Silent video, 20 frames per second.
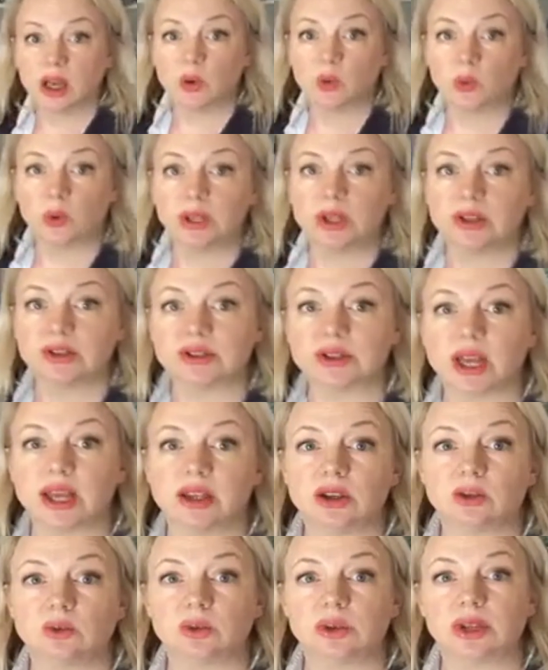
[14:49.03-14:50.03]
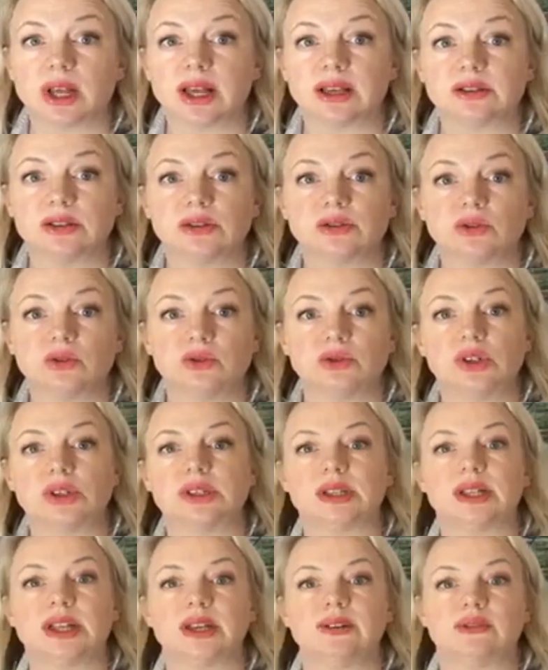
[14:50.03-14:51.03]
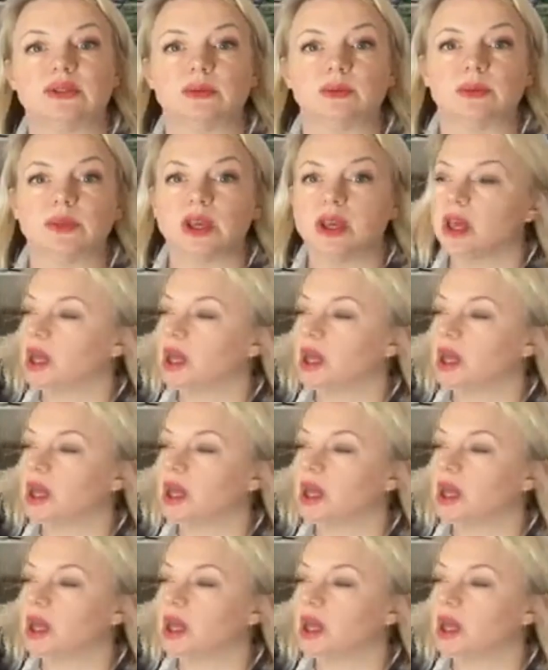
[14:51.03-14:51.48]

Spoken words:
Will you stain your wood casters or just leave them?